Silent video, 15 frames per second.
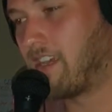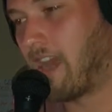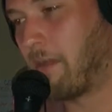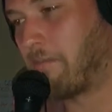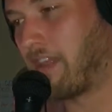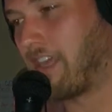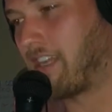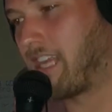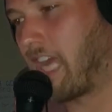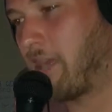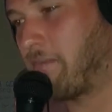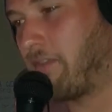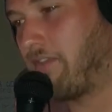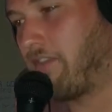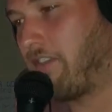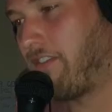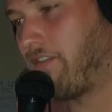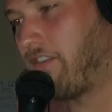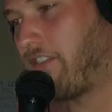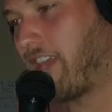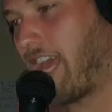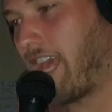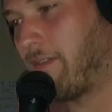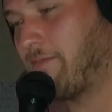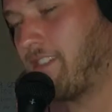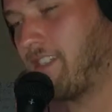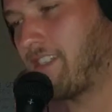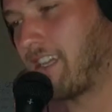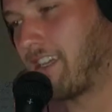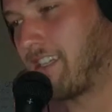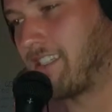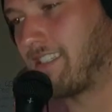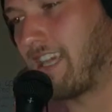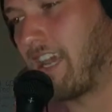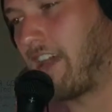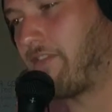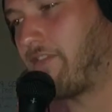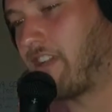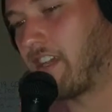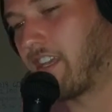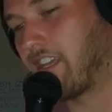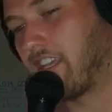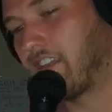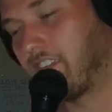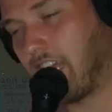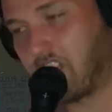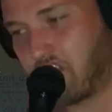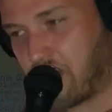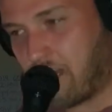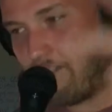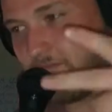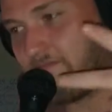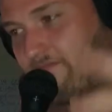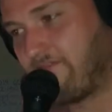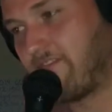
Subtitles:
I played keeper for a few games. I gotta say, I fucking killed that shit.